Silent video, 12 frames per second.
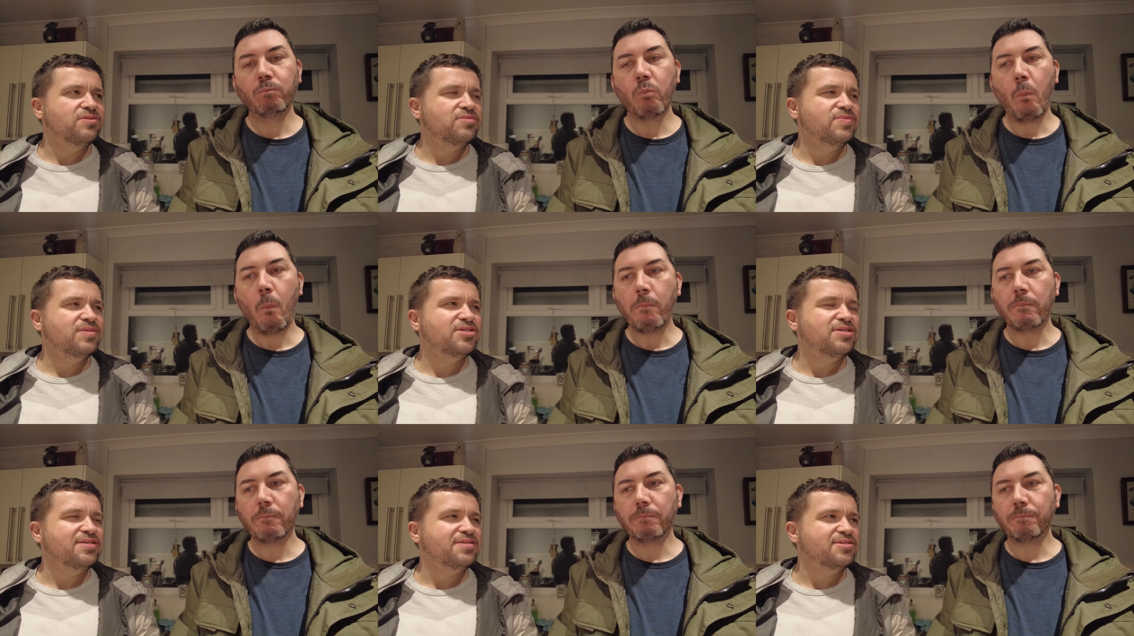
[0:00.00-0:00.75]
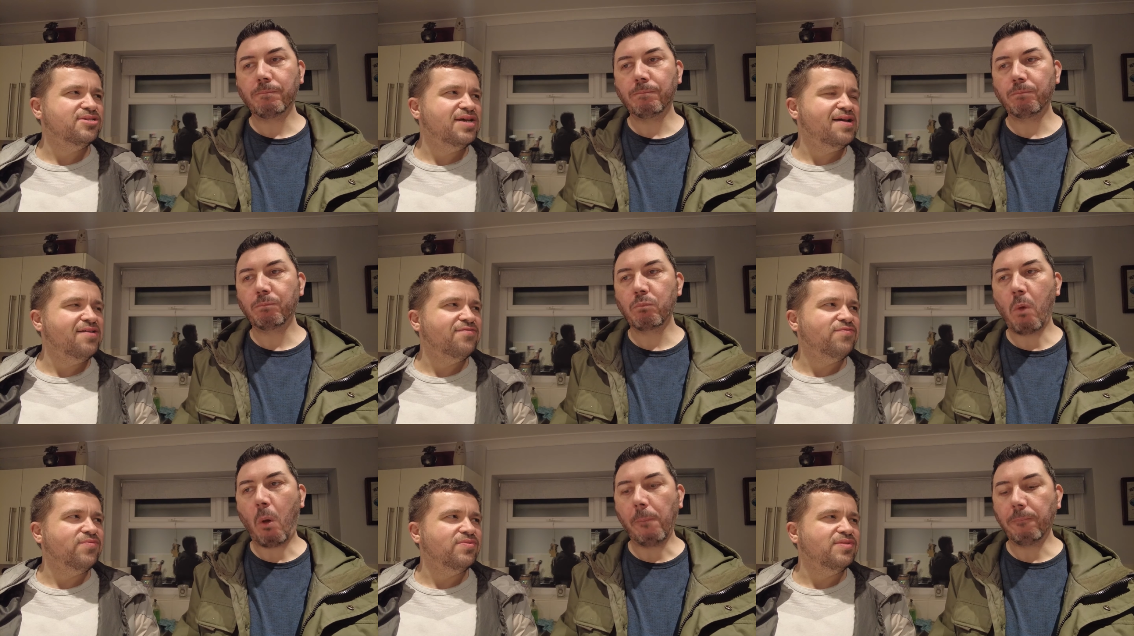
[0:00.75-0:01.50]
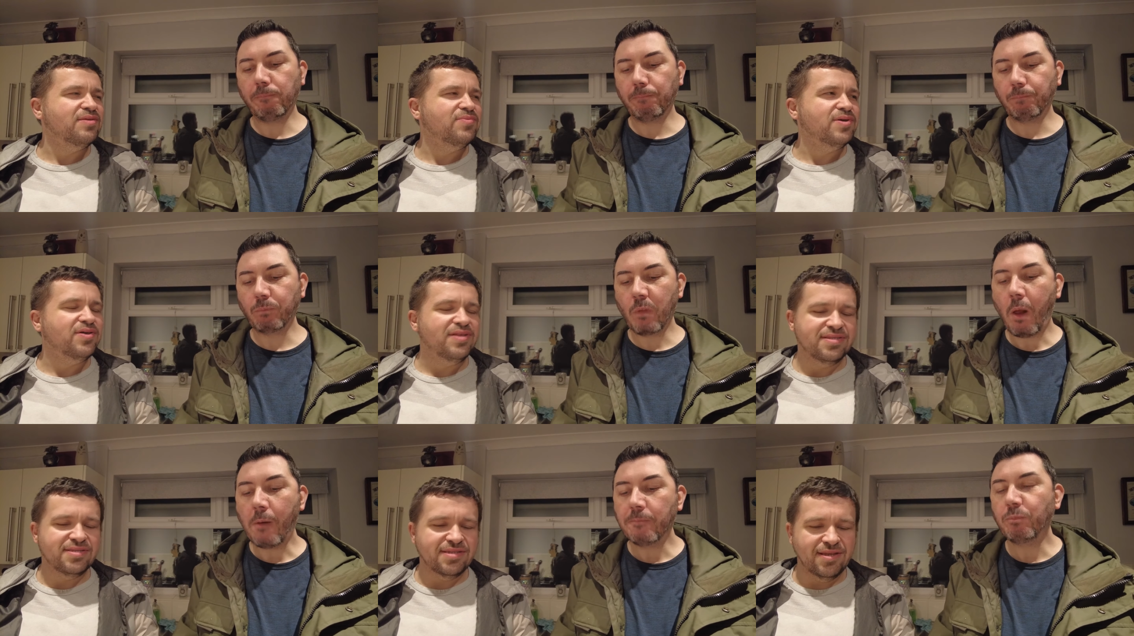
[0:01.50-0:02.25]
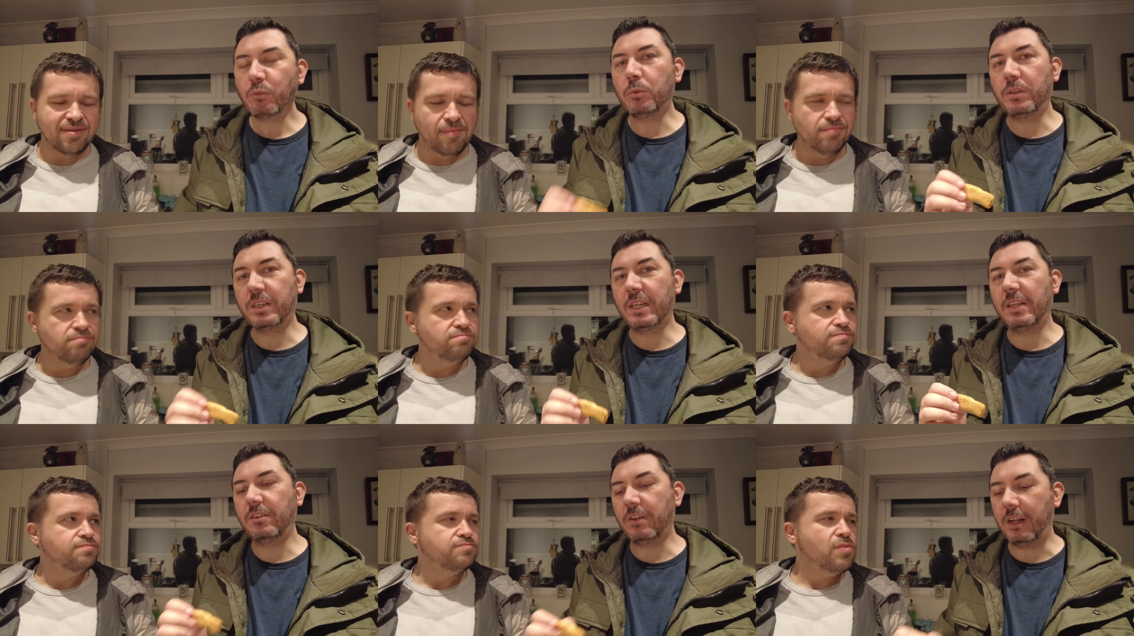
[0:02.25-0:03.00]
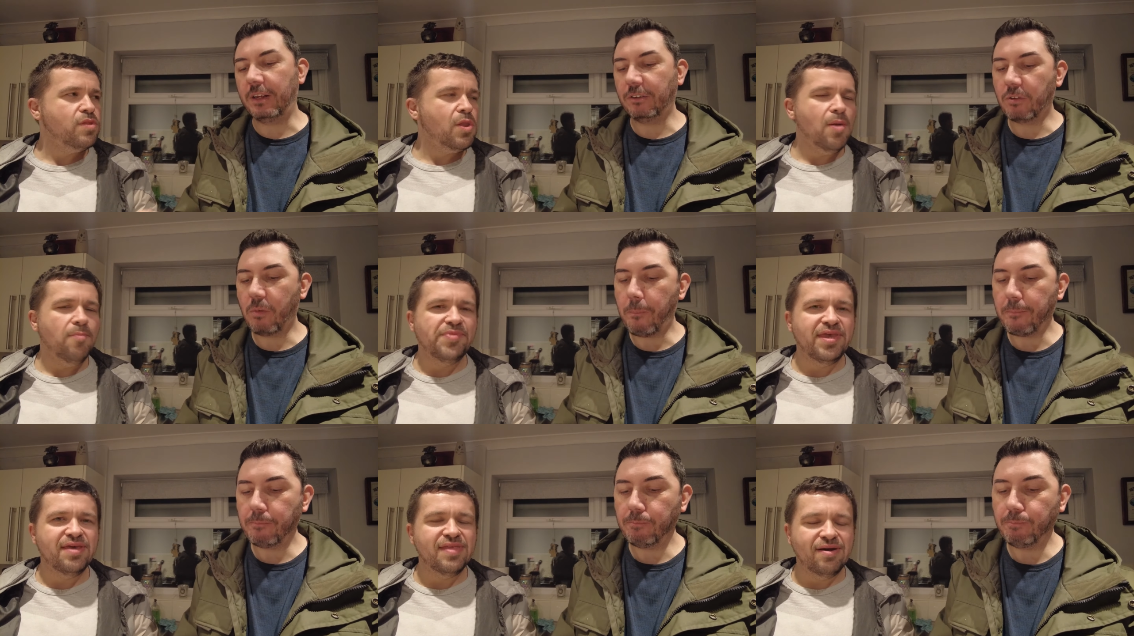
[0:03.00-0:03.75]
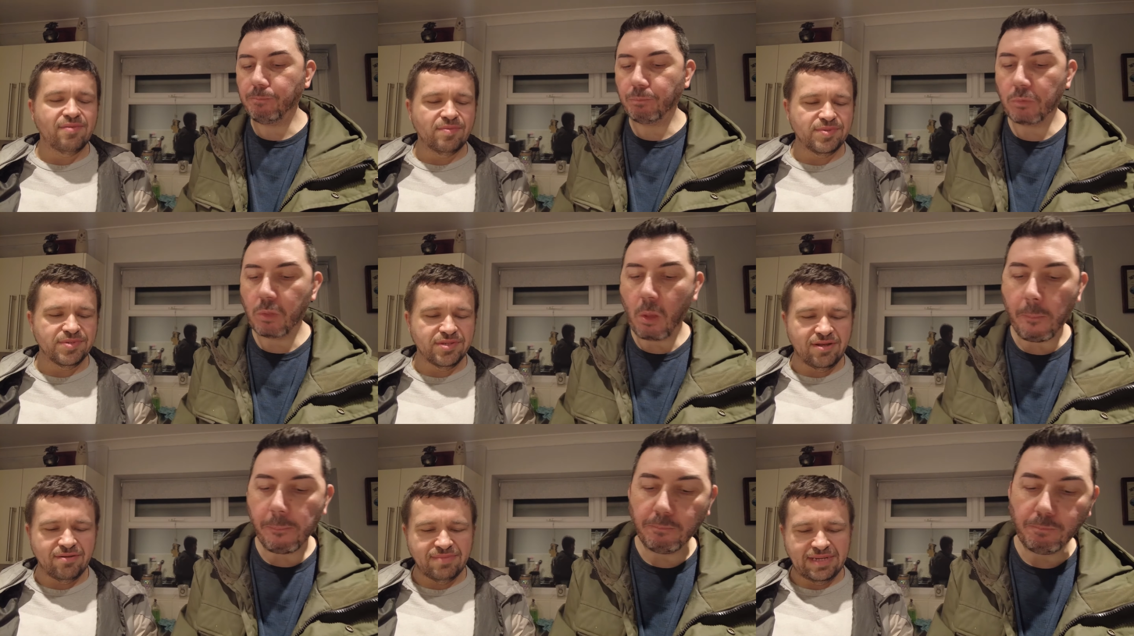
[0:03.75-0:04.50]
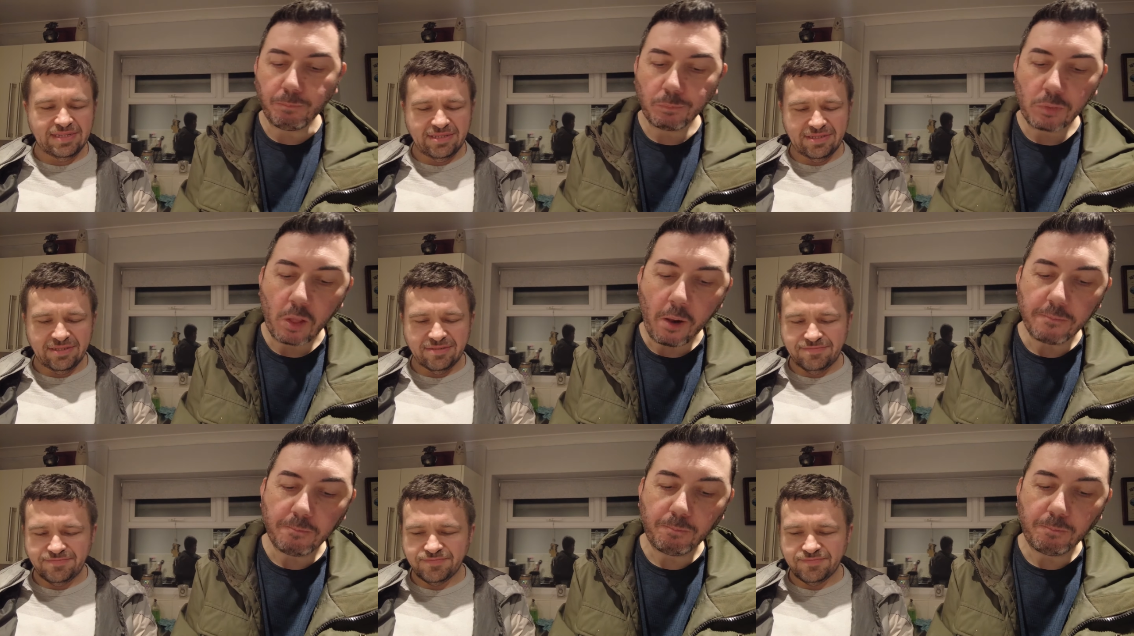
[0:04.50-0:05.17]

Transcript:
Speaker 1: was it cheese and chive one that we got that time. The one that Glenda liked. Yeah, that one was a lot better.